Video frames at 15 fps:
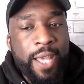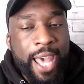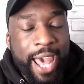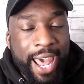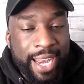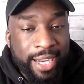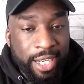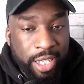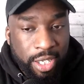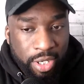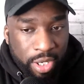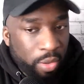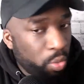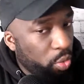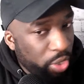and
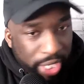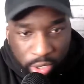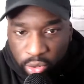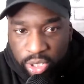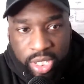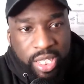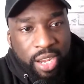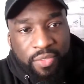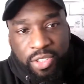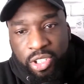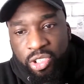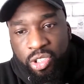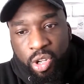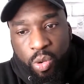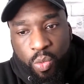we'll get all the
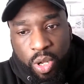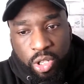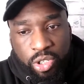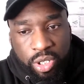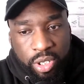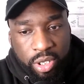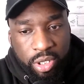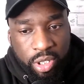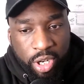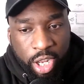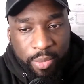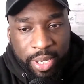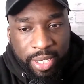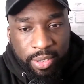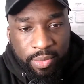savages to go and watch. You know what
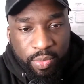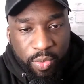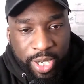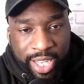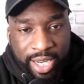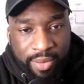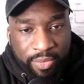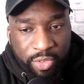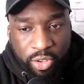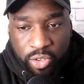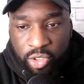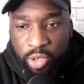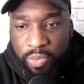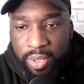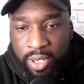I mean? We'll get them
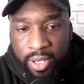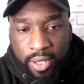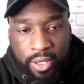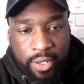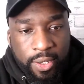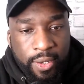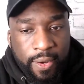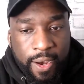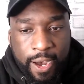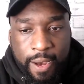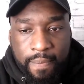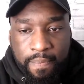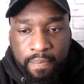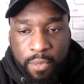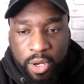views up and that.
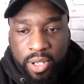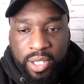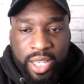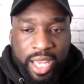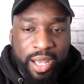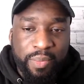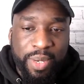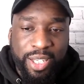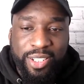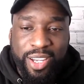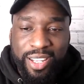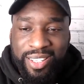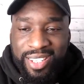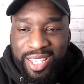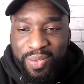But yeah, I'm
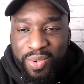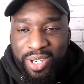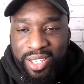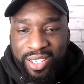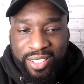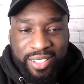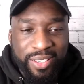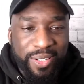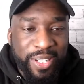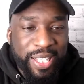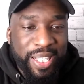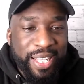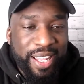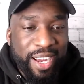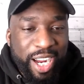excited to see what it is.
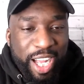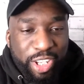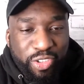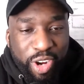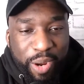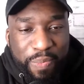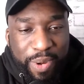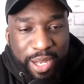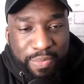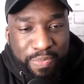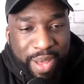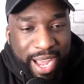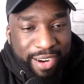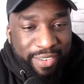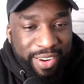I got a tripod
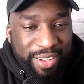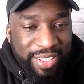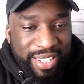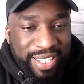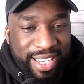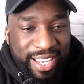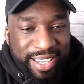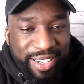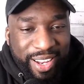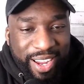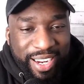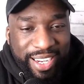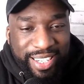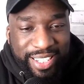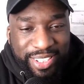background set,
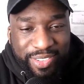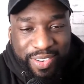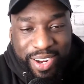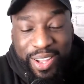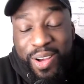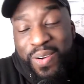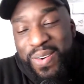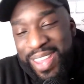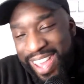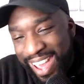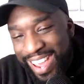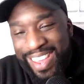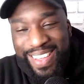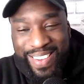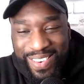lighting is great.
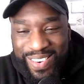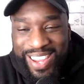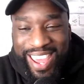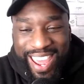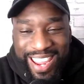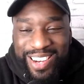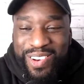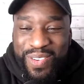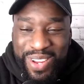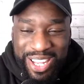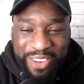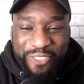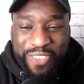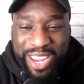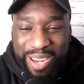Okay, doing
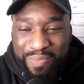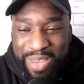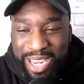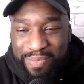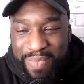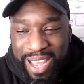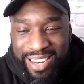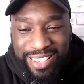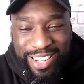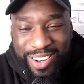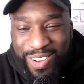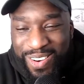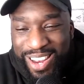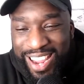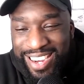your thing, big man. You
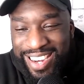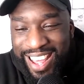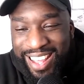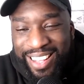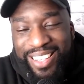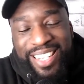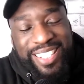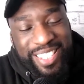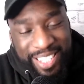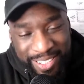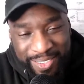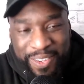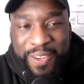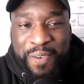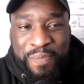know, like that.
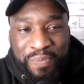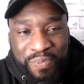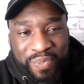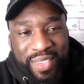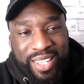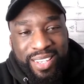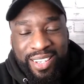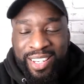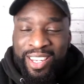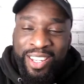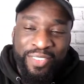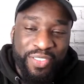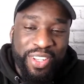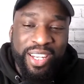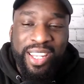Listen,
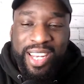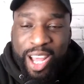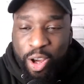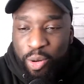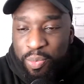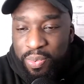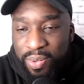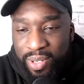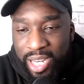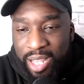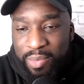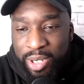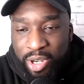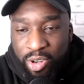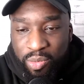if you need help,
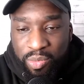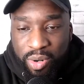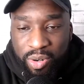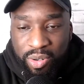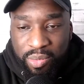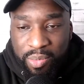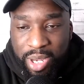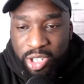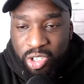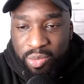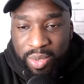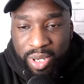let me know, bro. Message